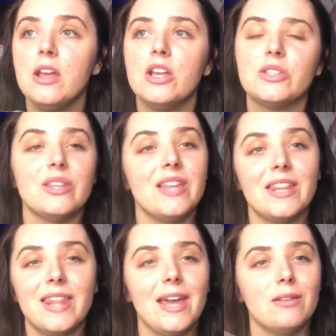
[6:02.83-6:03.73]
So
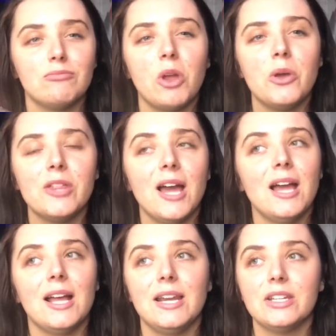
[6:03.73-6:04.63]
then they know
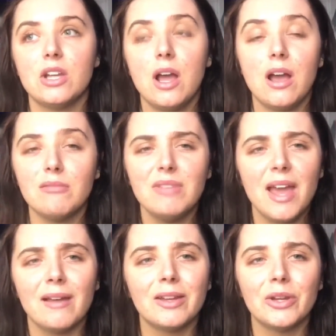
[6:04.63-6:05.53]
that. And
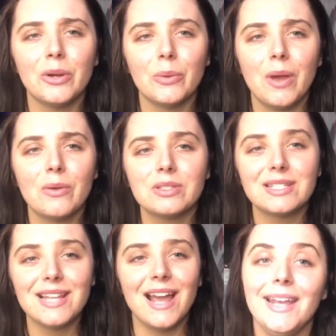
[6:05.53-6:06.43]
yeah, I don't know what else to
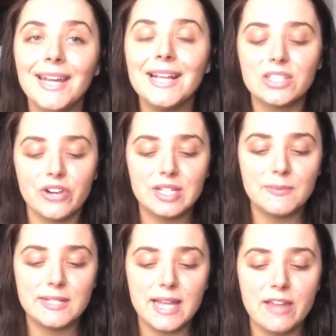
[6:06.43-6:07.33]
say. In his
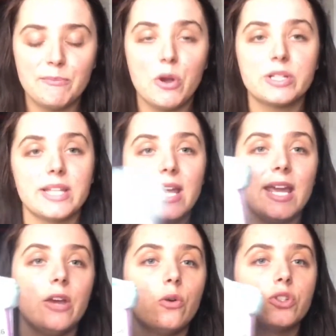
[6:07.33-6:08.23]
Christmas Eve box,
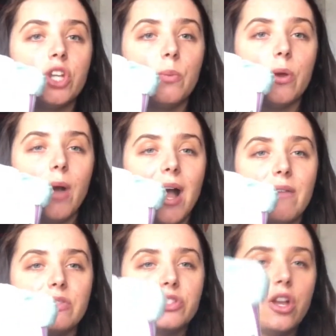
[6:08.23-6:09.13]
he also will
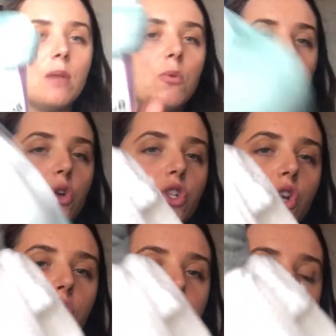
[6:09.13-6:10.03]
have some
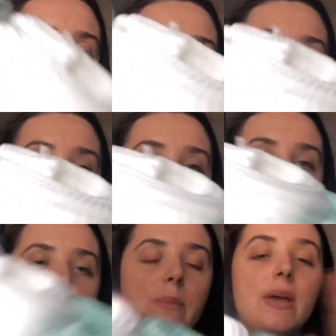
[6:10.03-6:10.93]
washcloths, if you can see
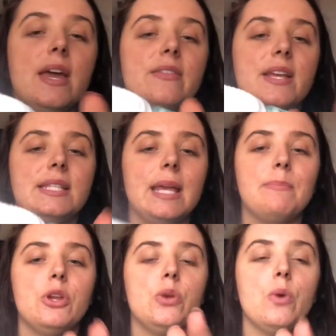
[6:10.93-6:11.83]
them. There's a
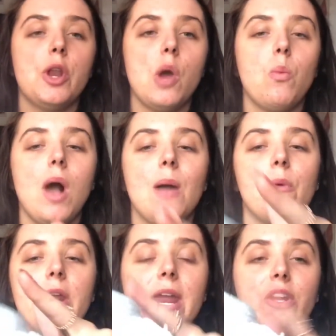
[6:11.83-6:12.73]
blue one, a white
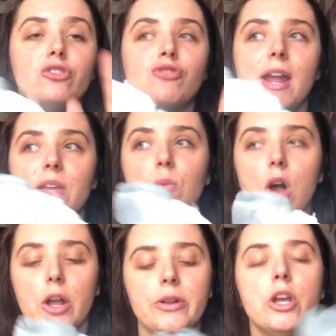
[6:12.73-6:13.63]
one, and a grey
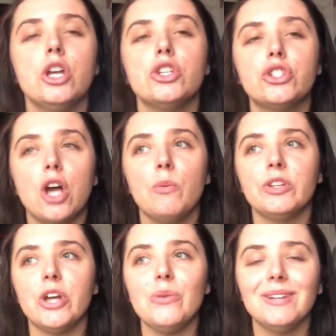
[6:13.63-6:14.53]
one. So I
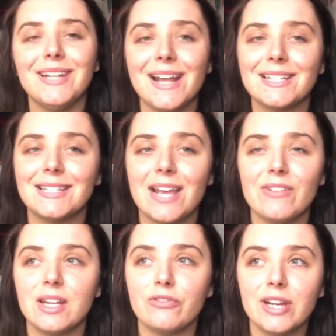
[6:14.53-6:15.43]
don't
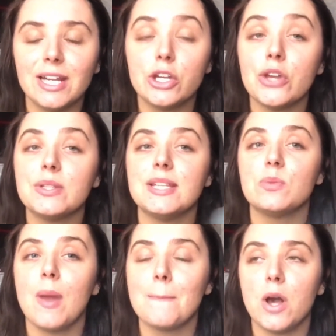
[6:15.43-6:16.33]
necessarily really use these
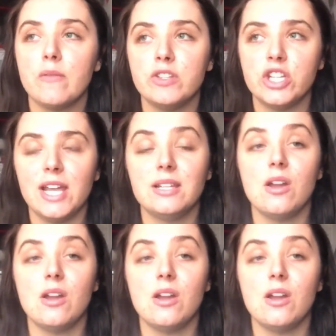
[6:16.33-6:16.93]
when bathing Jaden.